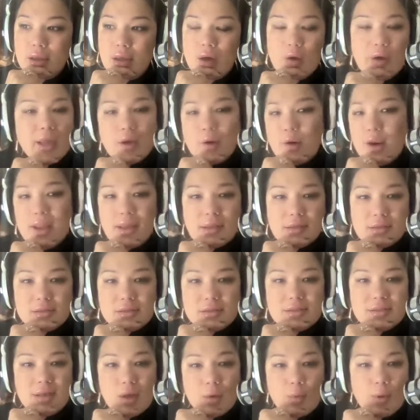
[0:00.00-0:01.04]
Okay, great.
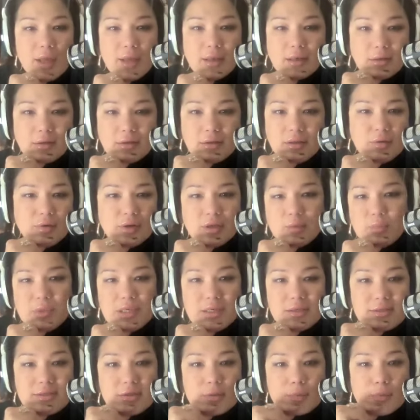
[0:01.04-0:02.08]
So what? You can be
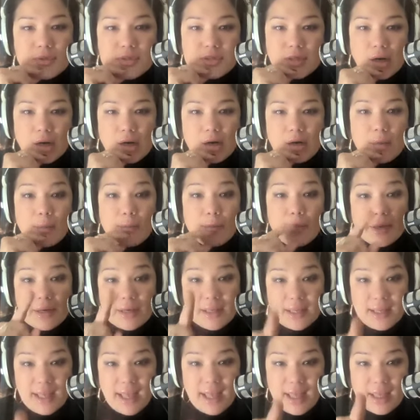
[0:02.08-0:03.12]
a superstar,
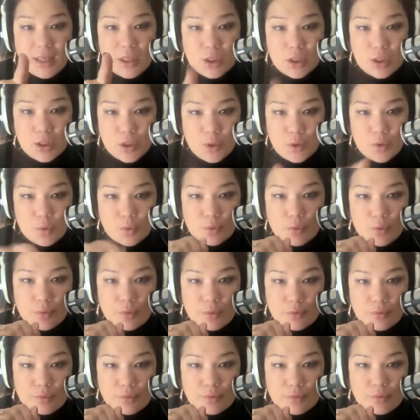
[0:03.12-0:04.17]
but can you
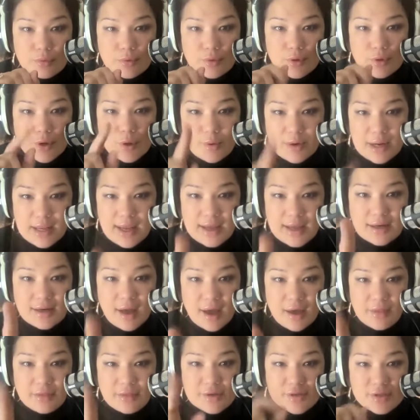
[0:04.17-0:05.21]
create
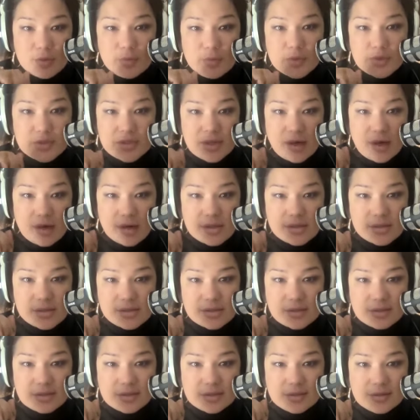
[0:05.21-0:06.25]
other
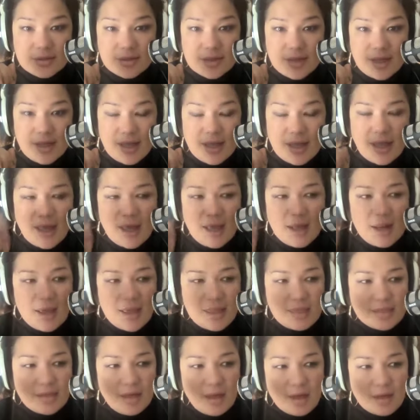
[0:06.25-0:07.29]
superstars? And
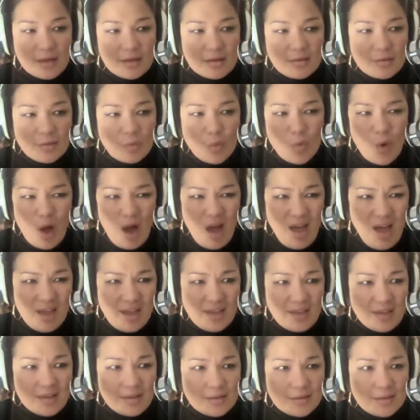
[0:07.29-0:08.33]
I thought,
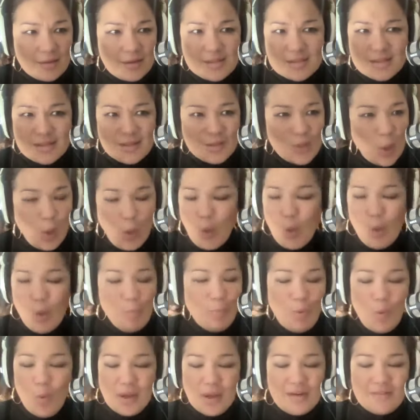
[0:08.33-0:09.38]
why? Isn't the whole
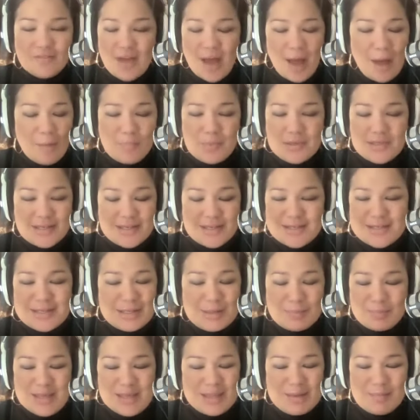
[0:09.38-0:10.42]
point of competition
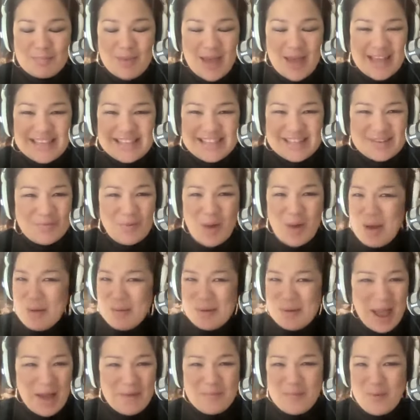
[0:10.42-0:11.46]
to be the best? Why
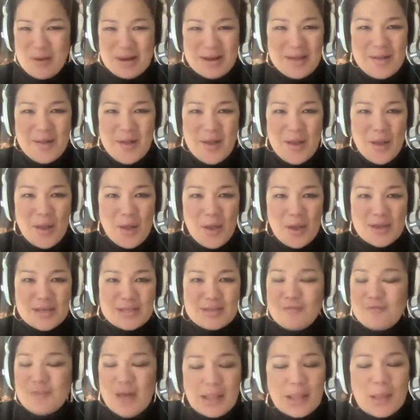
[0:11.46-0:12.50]
would I want to
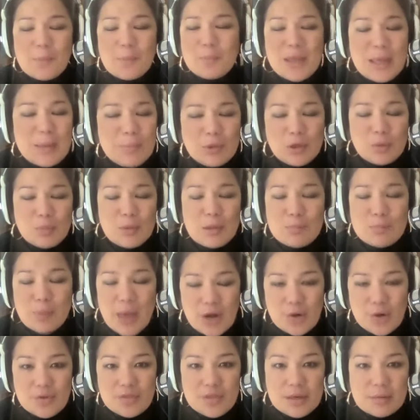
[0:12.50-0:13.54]
develop people to be
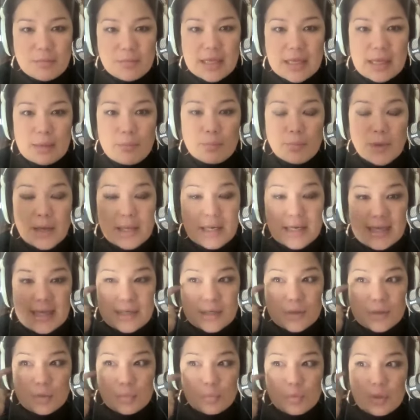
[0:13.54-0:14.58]
better than me? But
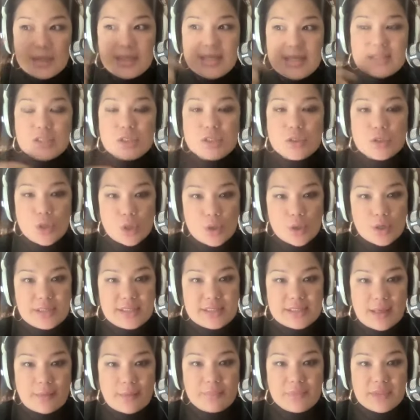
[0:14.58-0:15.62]
it really stirred
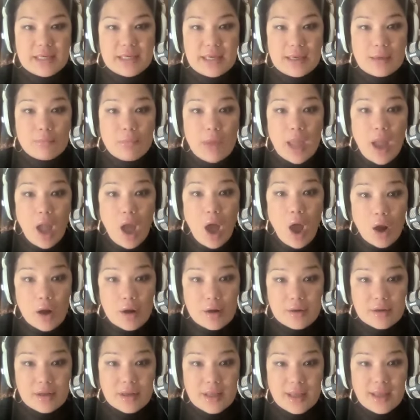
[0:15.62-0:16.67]
something in my
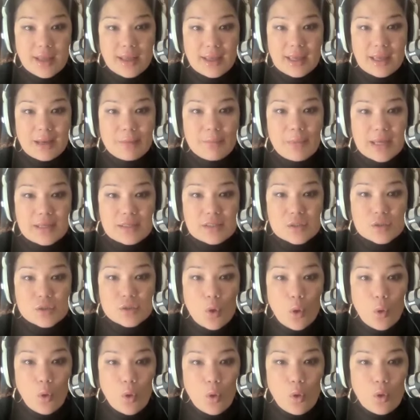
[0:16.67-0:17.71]
heart, in my
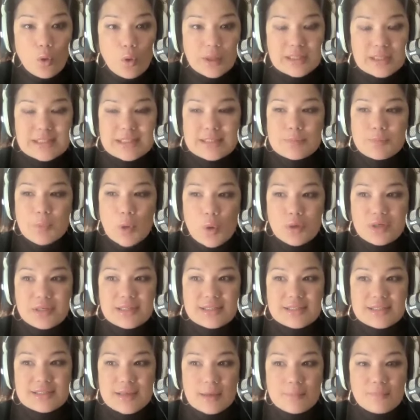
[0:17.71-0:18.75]
soul. It spoke
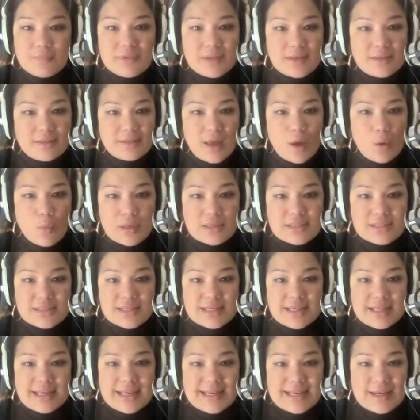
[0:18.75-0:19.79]
to something that was
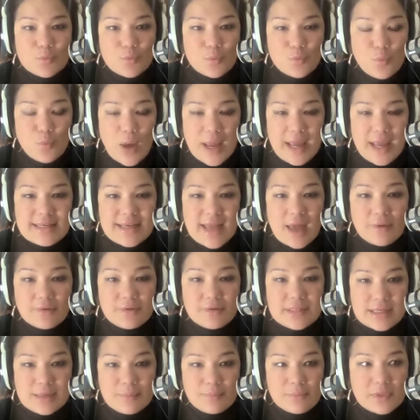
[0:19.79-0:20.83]
way
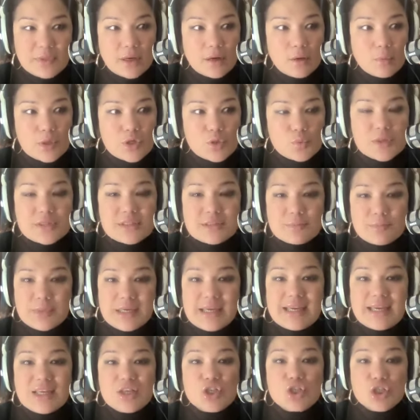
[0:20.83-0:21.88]
down deep there, which was
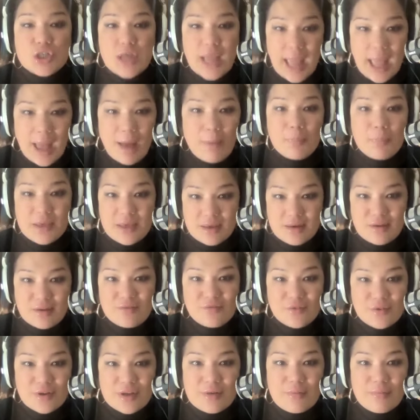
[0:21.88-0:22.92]
being a champion
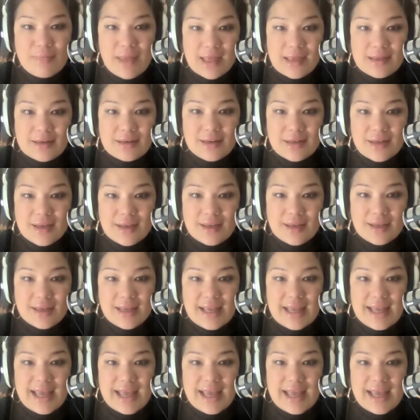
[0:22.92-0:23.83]
for humanity.